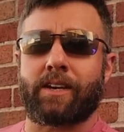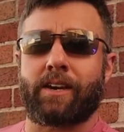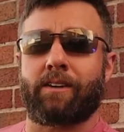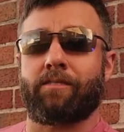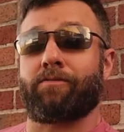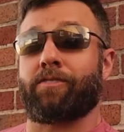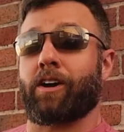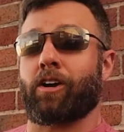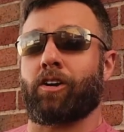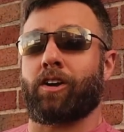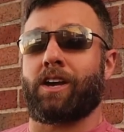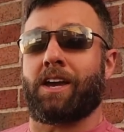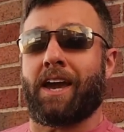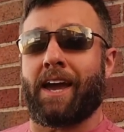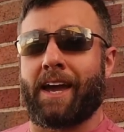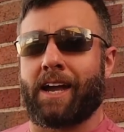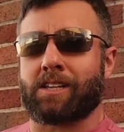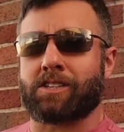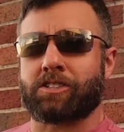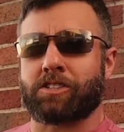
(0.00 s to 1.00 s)
a very
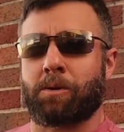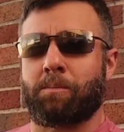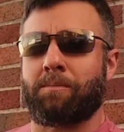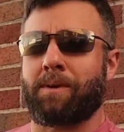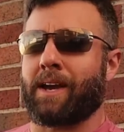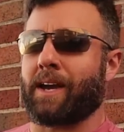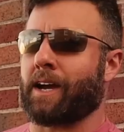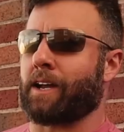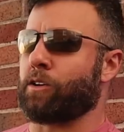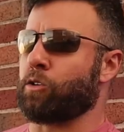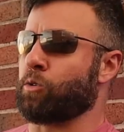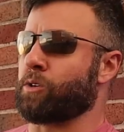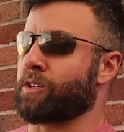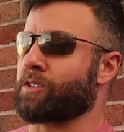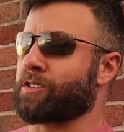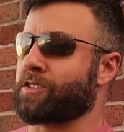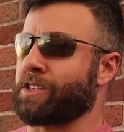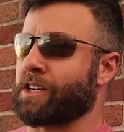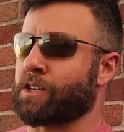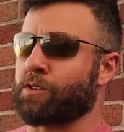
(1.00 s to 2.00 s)
handsome man who is
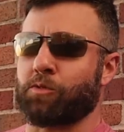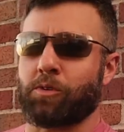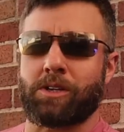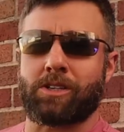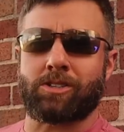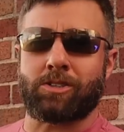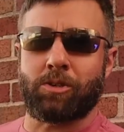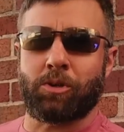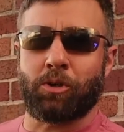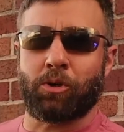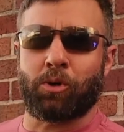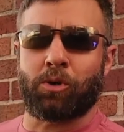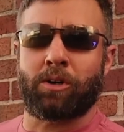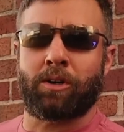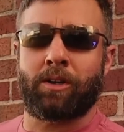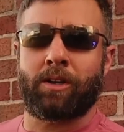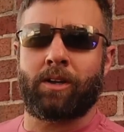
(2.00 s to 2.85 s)
6'2",